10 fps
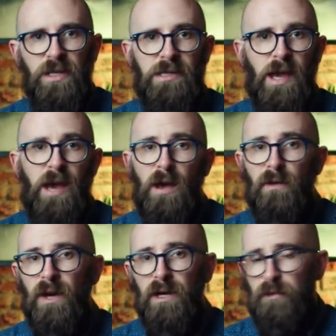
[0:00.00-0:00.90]
and their
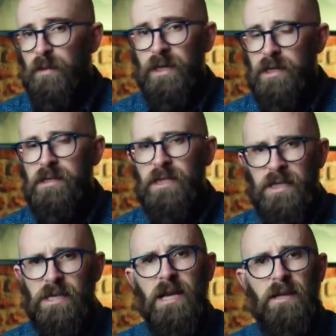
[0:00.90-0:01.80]
5-blade
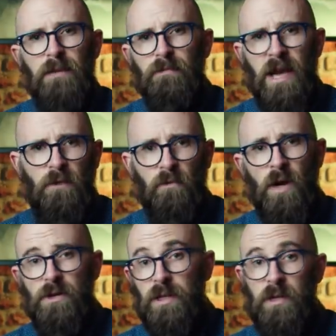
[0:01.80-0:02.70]
titanium main
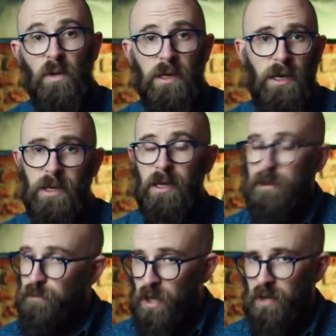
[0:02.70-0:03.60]
rotors were nearly
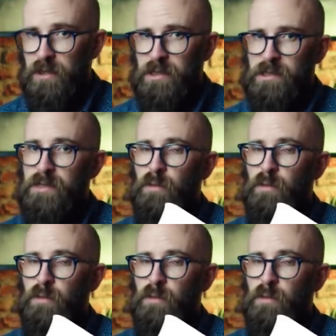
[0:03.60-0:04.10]
impervious to